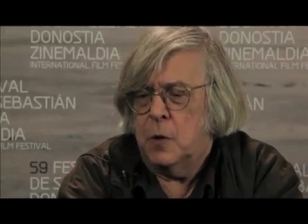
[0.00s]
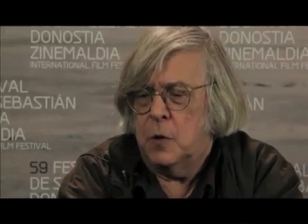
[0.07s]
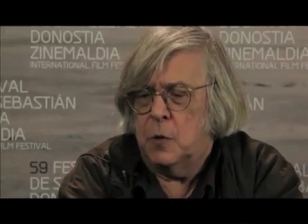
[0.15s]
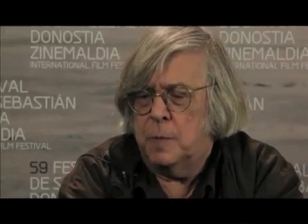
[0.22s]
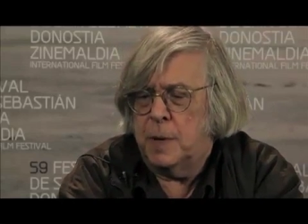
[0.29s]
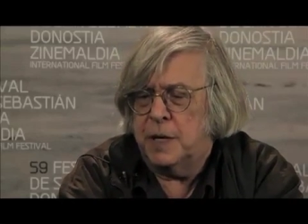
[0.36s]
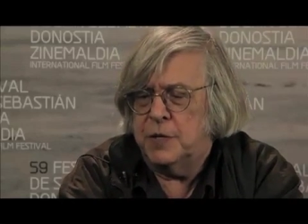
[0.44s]

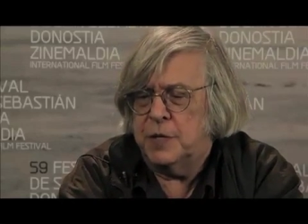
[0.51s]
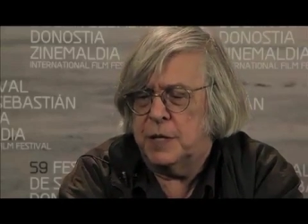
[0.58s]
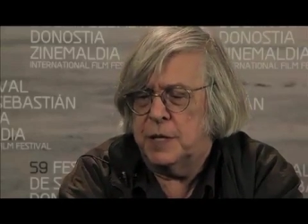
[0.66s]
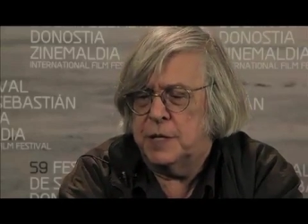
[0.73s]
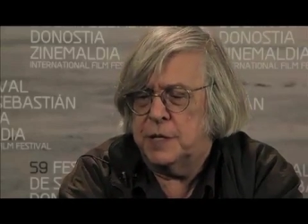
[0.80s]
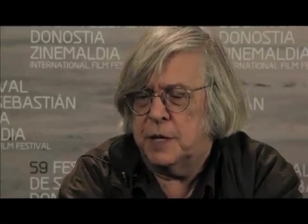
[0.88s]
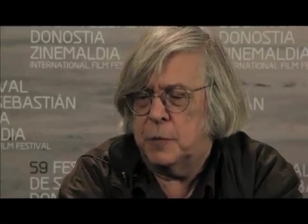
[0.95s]
who
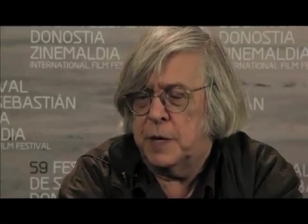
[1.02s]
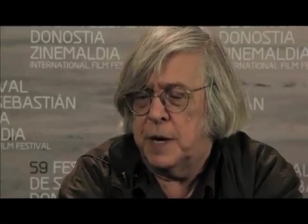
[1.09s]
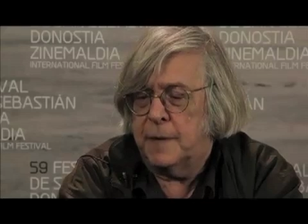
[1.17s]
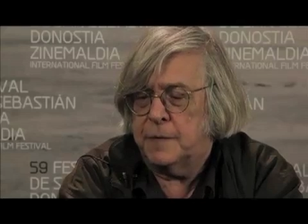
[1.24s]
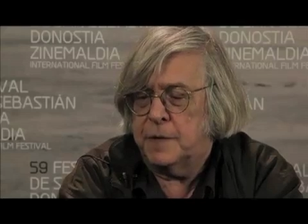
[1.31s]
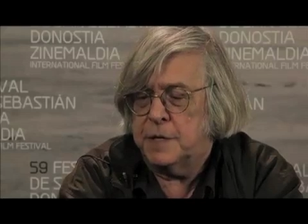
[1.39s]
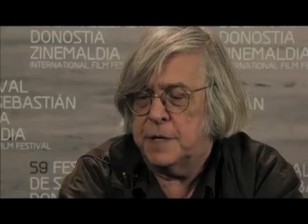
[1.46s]
basically said we
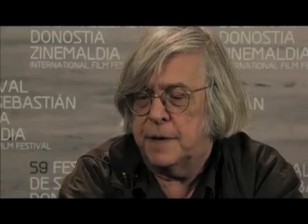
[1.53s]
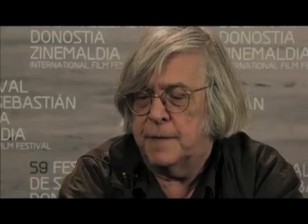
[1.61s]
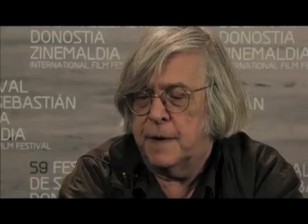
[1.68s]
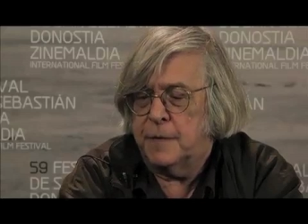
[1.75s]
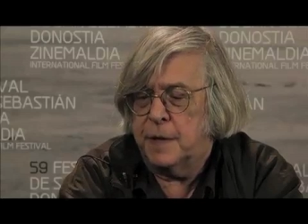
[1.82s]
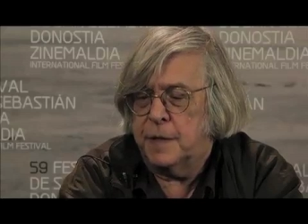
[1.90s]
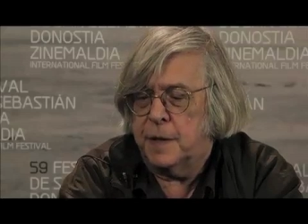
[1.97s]
have to save
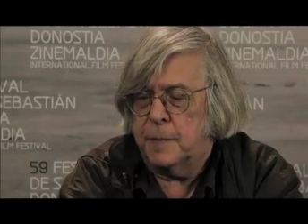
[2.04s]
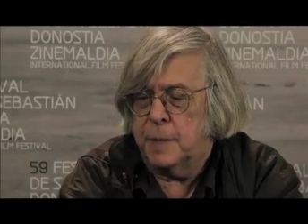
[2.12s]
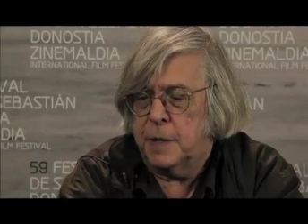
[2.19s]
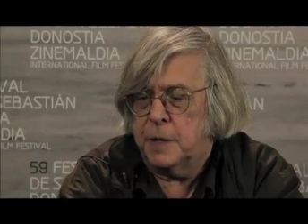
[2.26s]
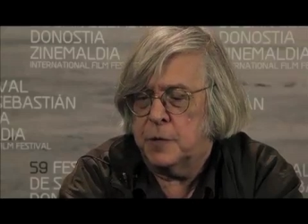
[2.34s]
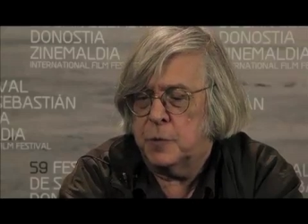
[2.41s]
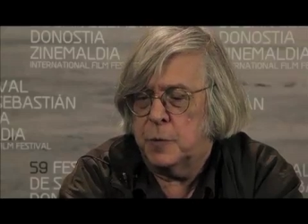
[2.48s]
everything
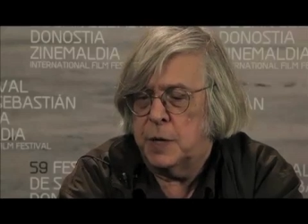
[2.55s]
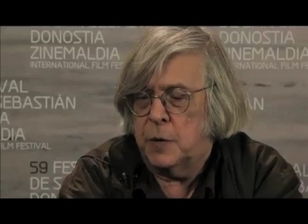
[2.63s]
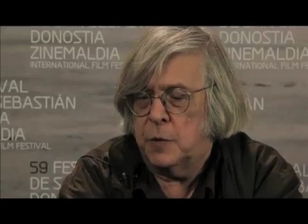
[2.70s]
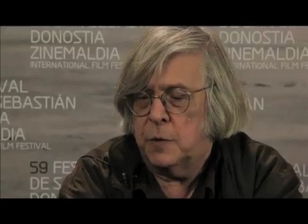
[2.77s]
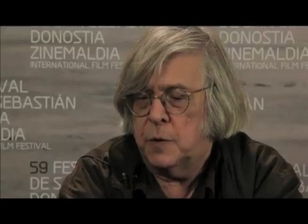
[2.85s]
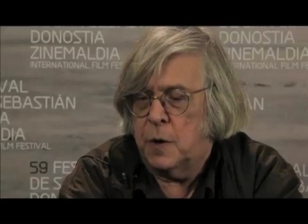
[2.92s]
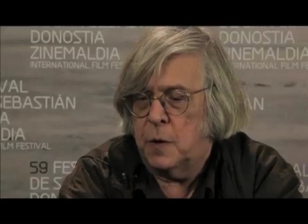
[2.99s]
because we
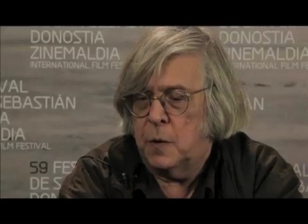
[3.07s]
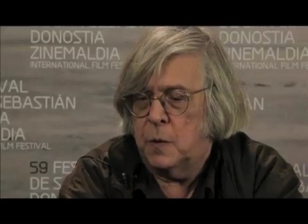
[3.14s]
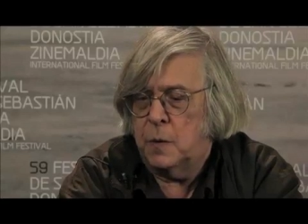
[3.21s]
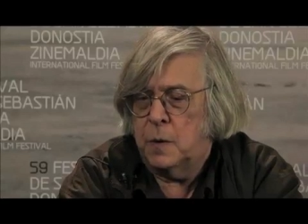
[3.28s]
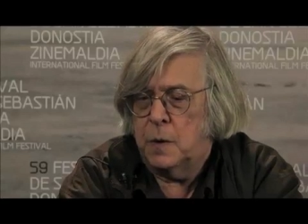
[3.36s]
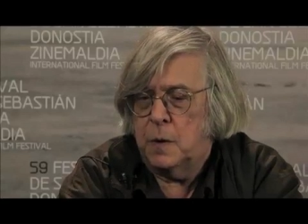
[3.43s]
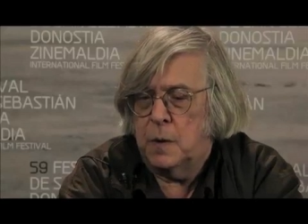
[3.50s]
don't
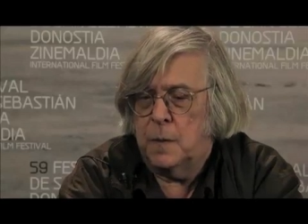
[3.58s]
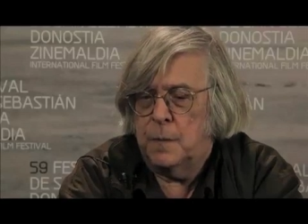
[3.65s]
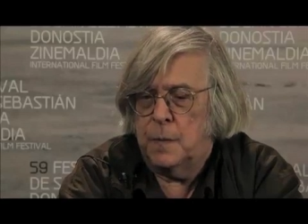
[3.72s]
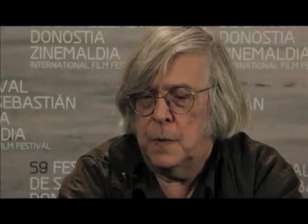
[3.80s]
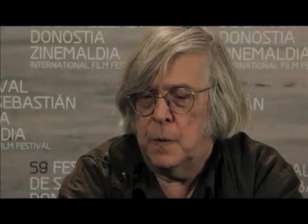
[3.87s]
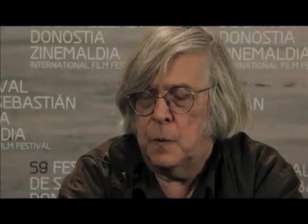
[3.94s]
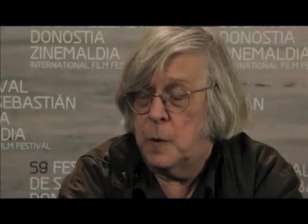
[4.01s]
know
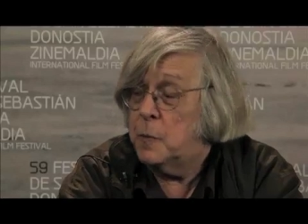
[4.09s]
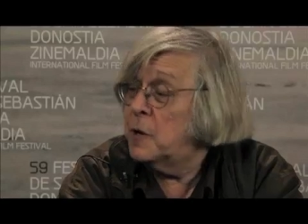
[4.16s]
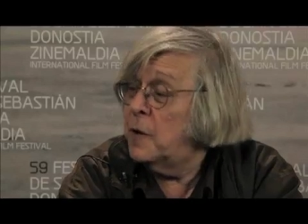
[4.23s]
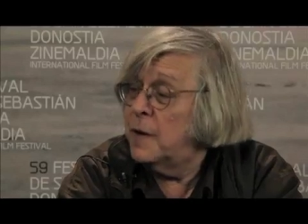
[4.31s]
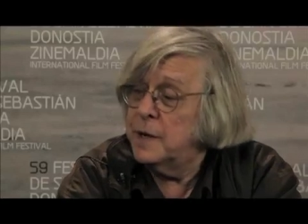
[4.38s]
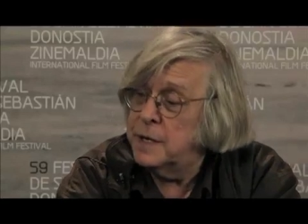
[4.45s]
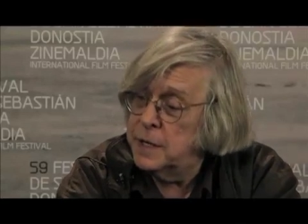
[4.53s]
what we're
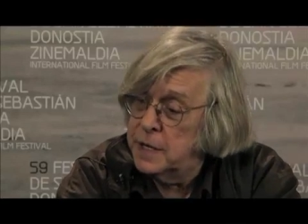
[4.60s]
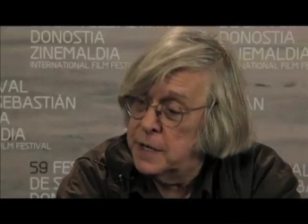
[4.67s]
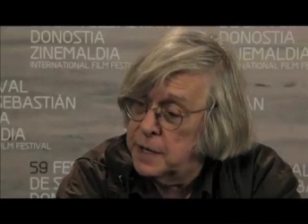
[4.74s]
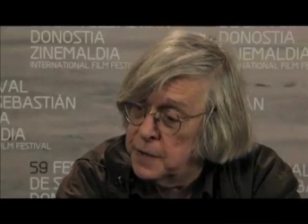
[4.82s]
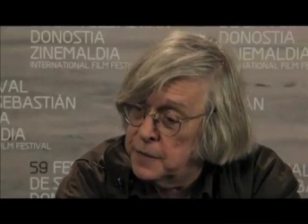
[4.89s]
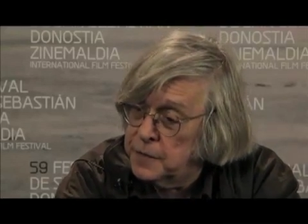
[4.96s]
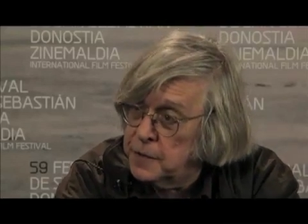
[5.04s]
going to
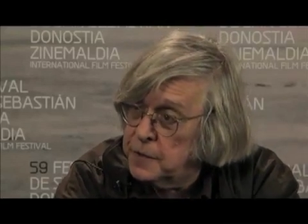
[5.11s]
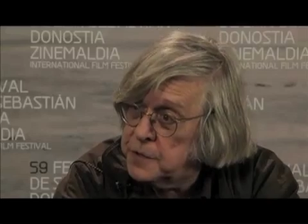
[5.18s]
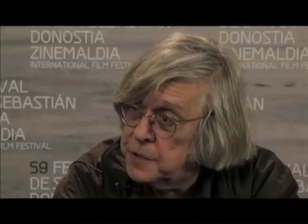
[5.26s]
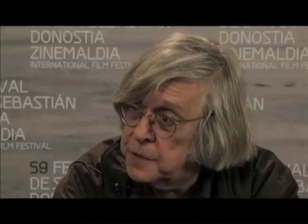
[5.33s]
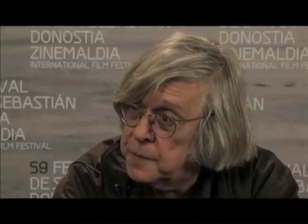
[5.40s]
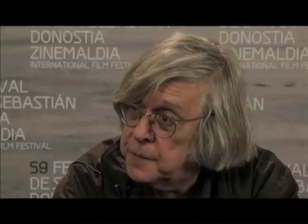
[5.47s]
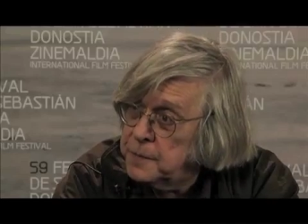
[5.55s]
need in the
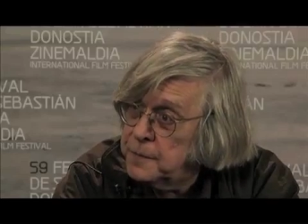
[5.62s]
future